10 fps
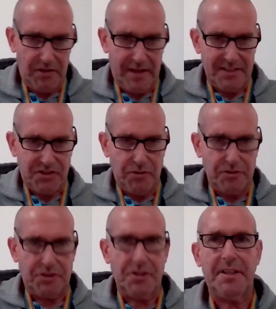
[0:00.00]
that sort of
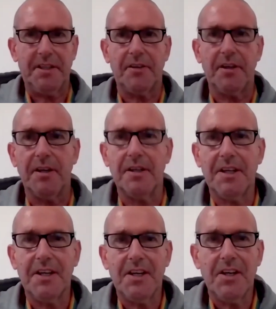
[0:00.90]
journey that
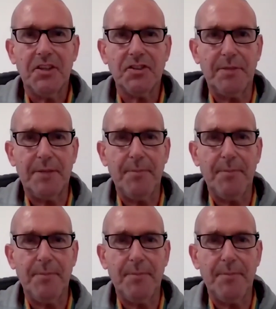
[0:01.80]
somebody